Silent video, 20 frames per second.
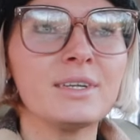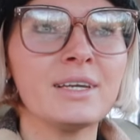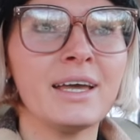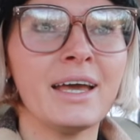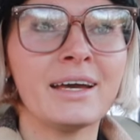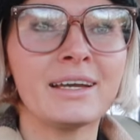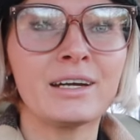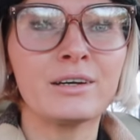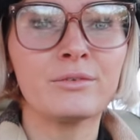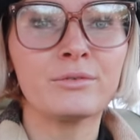
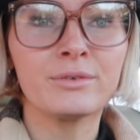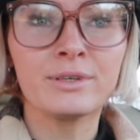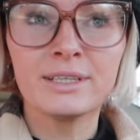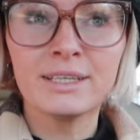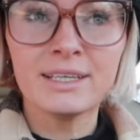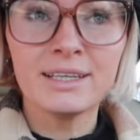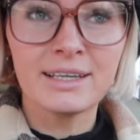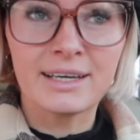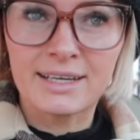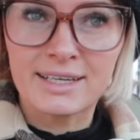And I
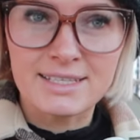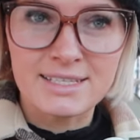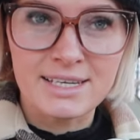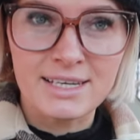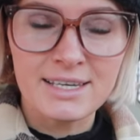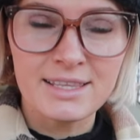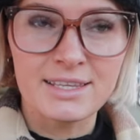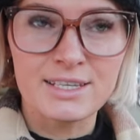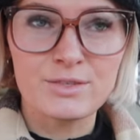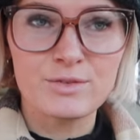really liked
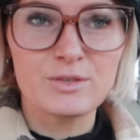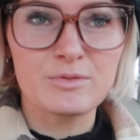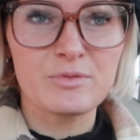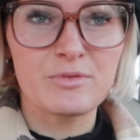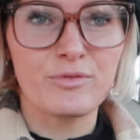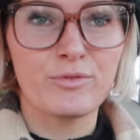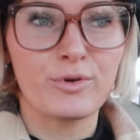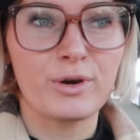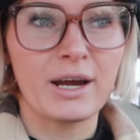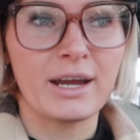it. This was
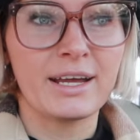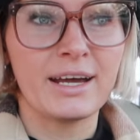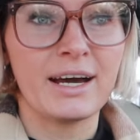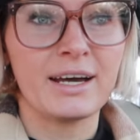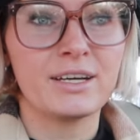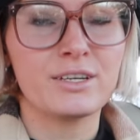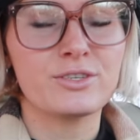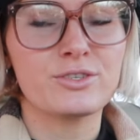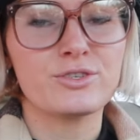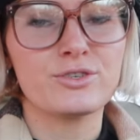before I got
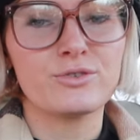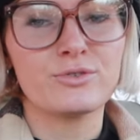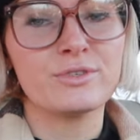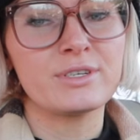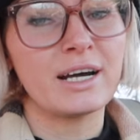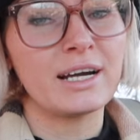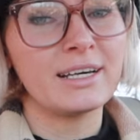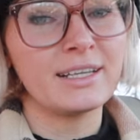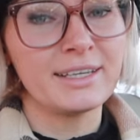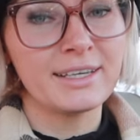into
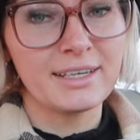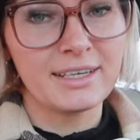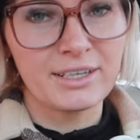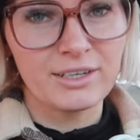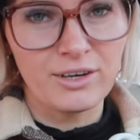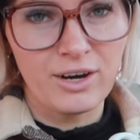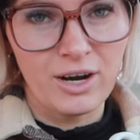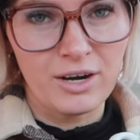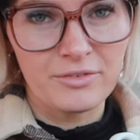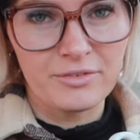dialing in
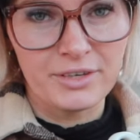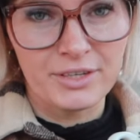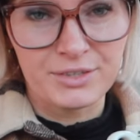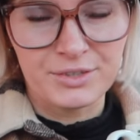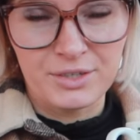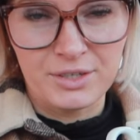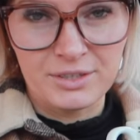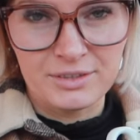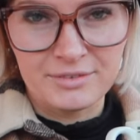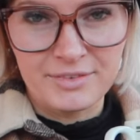coffee
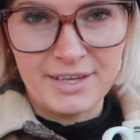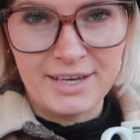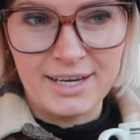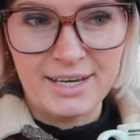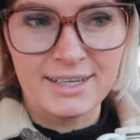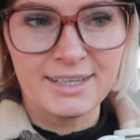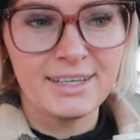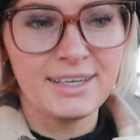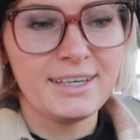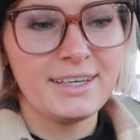and all of that.